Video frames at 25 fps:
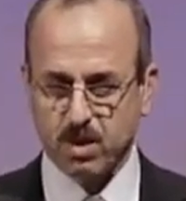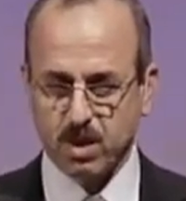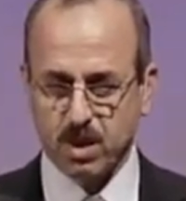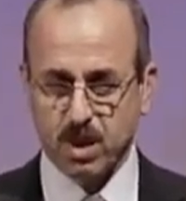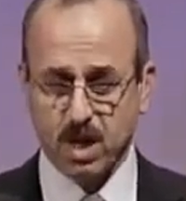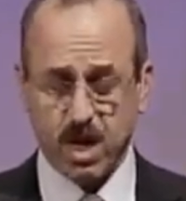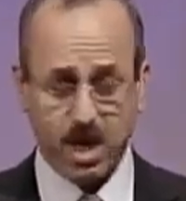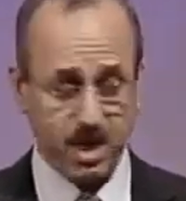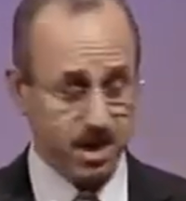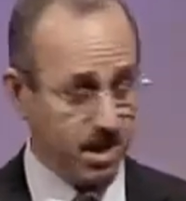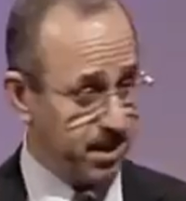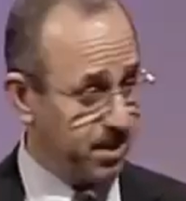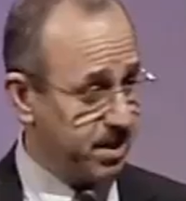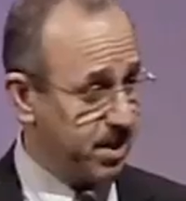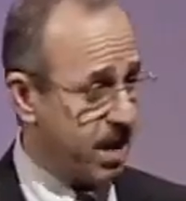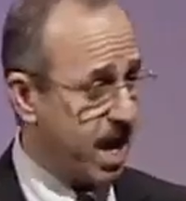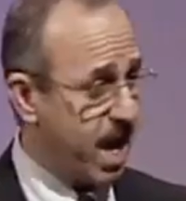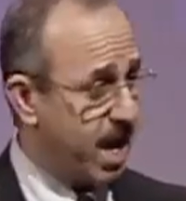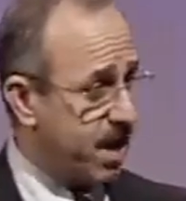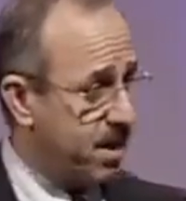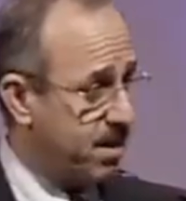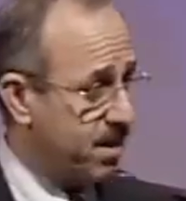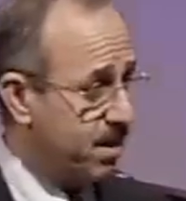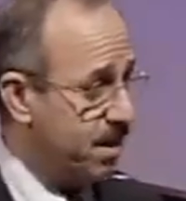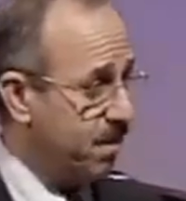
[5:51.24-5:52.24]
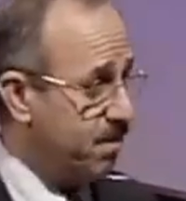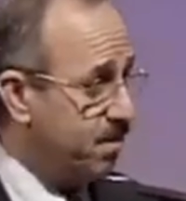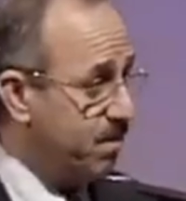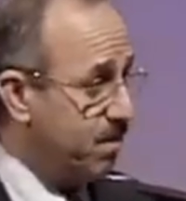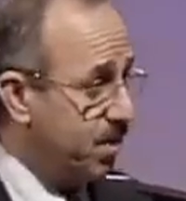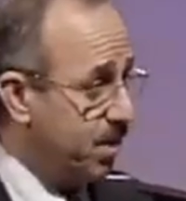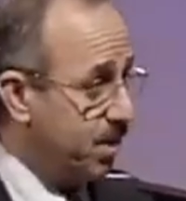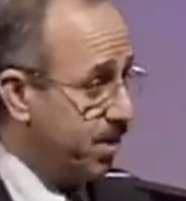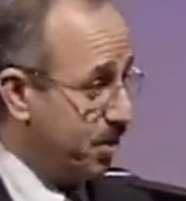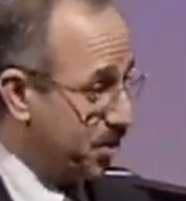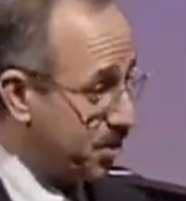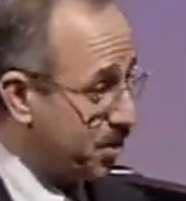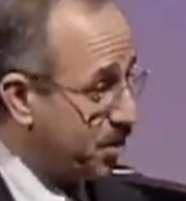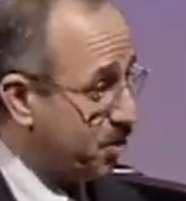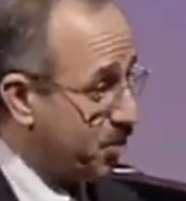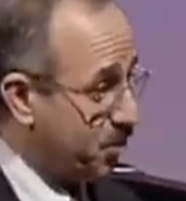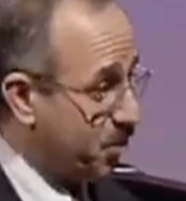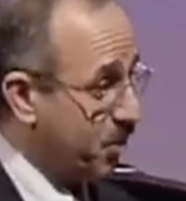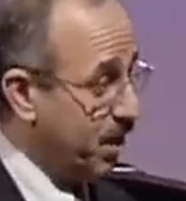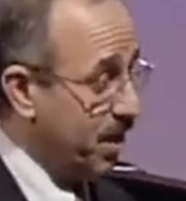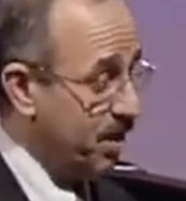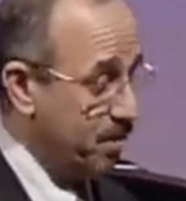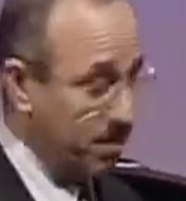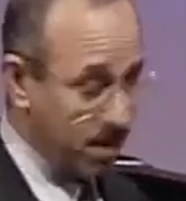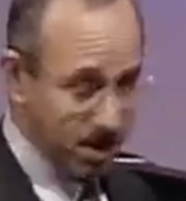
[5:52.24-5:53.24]
I attacked him. He
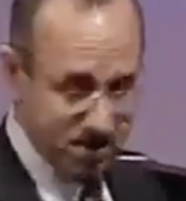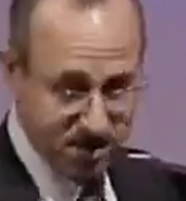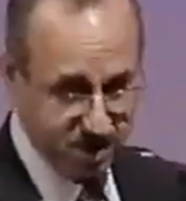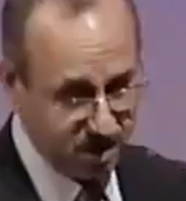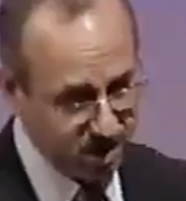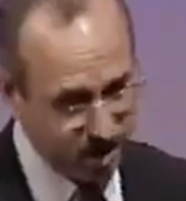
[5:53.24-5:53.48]
screamed. I said,